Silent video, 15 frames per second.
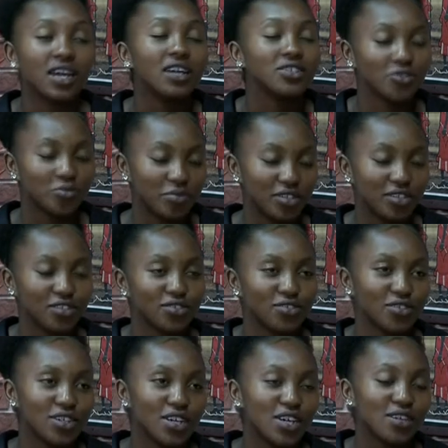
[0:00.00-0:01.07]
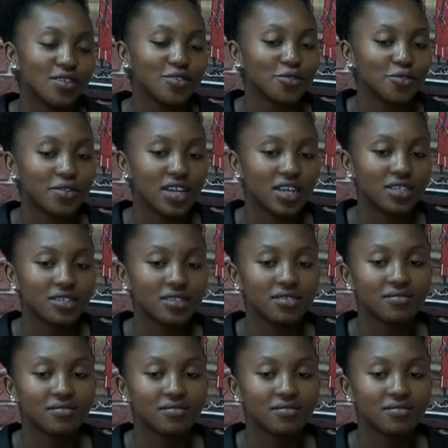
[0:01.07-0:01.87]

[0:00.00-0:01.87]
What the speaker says: Your petition. So that